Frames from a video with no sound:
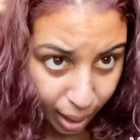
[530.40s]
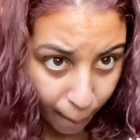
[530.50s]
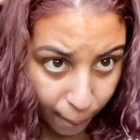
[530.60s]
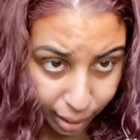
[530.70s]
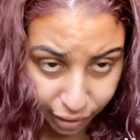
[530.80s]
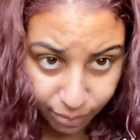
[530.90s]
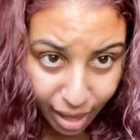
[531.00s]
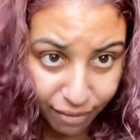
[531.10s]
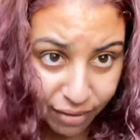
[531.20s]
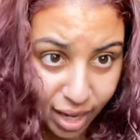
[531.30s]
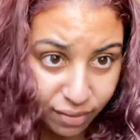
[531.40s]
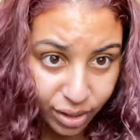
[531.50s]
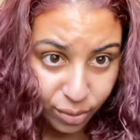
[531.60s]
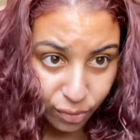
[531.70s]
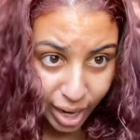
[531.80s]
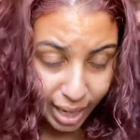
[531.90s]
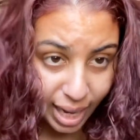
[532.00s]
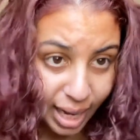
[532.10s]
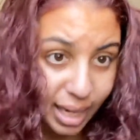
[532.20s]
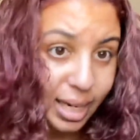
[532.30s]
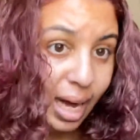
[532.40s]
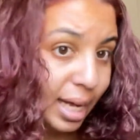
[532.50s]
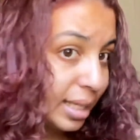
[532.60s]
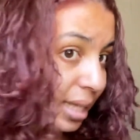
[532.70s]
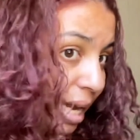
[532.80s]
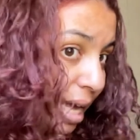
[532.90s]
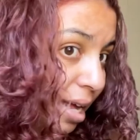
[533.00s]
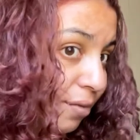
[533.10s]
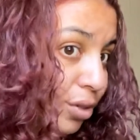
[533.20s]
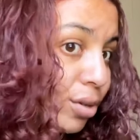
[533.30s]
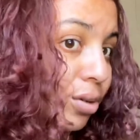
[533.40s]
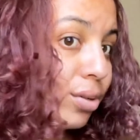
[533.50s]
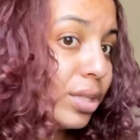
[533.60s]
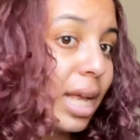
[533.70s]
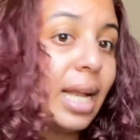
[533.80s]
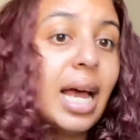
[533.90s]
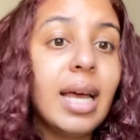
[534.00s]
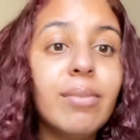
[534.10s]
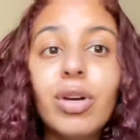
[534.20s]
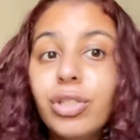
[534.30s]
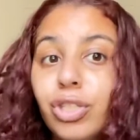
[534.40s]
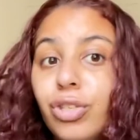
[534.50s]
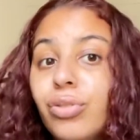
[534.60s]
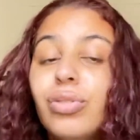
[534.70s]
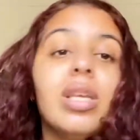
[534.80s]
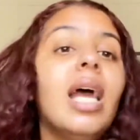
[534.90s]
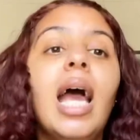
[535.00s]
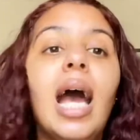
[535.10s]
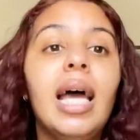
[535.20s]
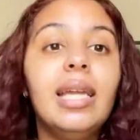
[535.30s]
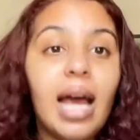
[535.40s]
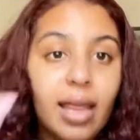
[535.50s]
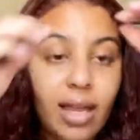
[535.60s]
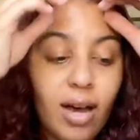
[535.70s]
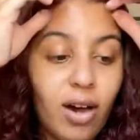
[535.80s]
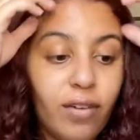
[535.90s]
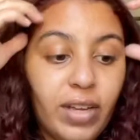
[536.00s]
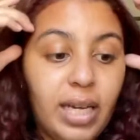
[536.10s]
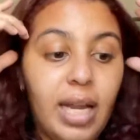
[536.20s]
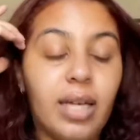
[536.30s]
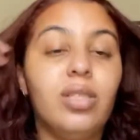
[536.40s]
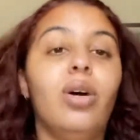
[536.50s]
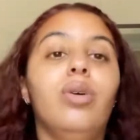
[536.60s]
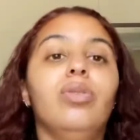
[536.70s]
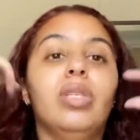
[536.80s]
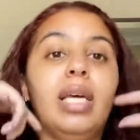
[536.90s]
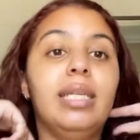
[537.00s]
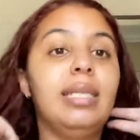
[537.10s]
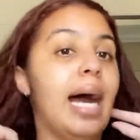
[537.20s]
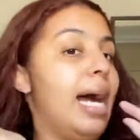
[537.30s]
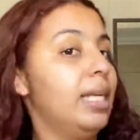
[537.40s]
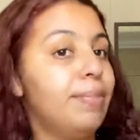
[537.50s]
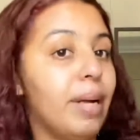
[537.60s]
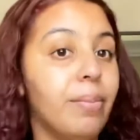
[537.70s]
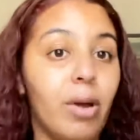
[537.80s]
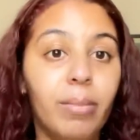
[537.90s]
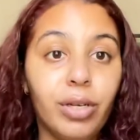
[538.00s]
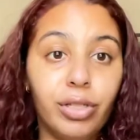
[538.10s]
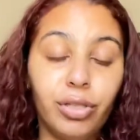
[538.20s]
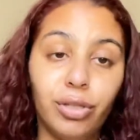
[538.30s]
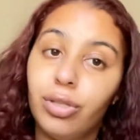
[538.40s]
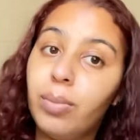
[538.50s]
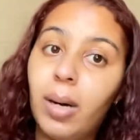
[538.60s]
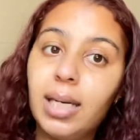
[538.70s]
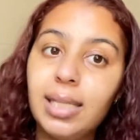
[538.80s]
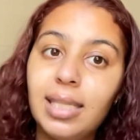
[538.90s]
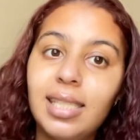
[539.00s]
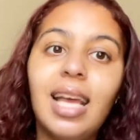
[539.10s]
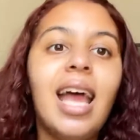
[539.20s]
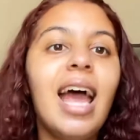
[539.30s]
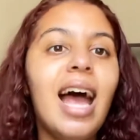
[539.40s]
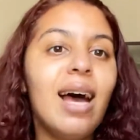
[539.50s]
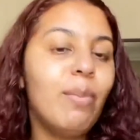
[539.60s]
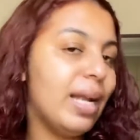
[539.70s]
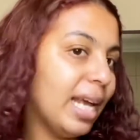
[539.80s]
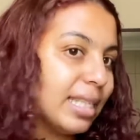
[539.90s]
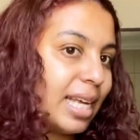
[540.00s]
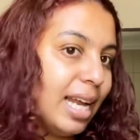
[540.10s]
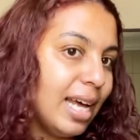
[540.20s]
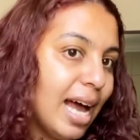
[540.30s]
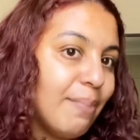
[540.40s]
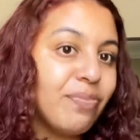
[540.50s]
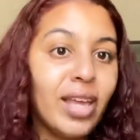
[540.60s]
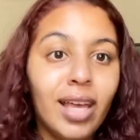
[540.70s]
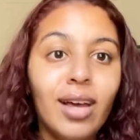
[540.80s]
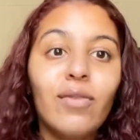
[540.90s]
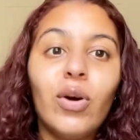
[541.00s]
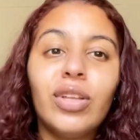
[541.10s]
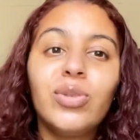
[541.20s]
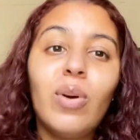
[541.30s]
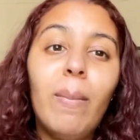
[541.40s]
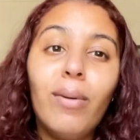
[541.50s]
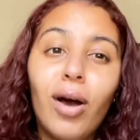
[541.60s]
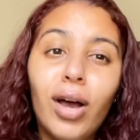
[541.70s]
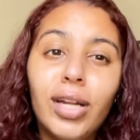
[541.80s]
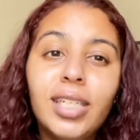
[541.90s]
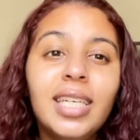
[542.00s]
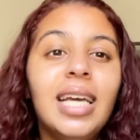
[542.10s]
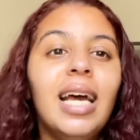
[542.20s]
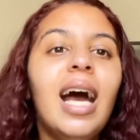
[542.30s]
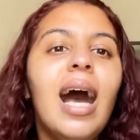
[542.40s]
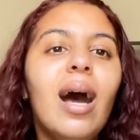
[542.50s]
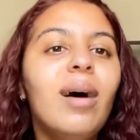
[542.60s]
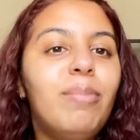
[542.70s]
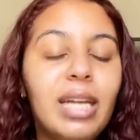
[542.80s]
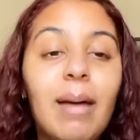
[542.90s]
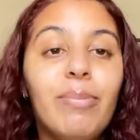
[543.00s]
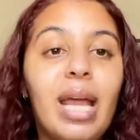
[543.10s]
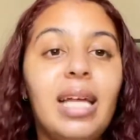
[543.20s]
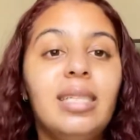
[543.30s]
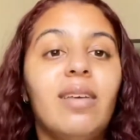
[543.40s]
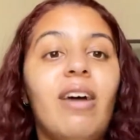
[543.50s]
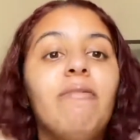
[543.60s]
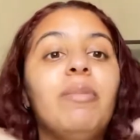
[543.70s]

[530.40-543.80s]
one of my favorite red hair dyes that I have used, and I am going to use another of Inecto's dyes, but I'm probably going to use 2 boxes. And my next color, I'm thinking of going to a blonde. A bit apprehensive. I've been